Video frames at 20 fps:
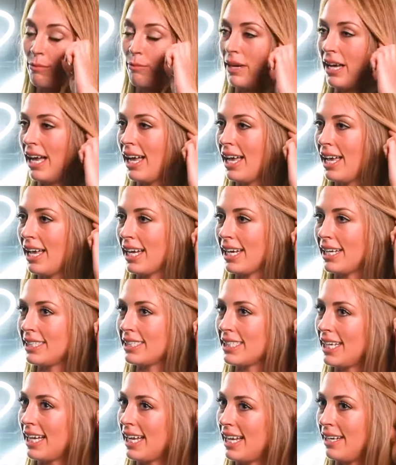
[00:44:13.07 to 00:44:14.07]

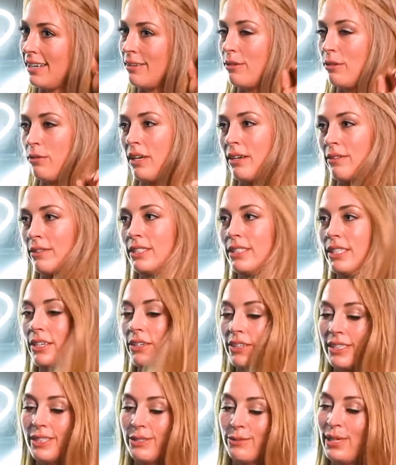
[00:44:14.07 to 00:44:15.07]
behind. And I was
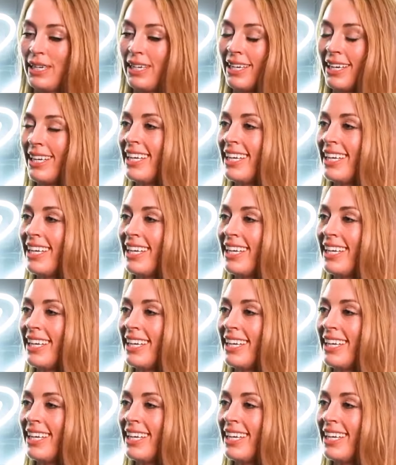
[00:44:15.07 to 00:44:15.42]
so, because we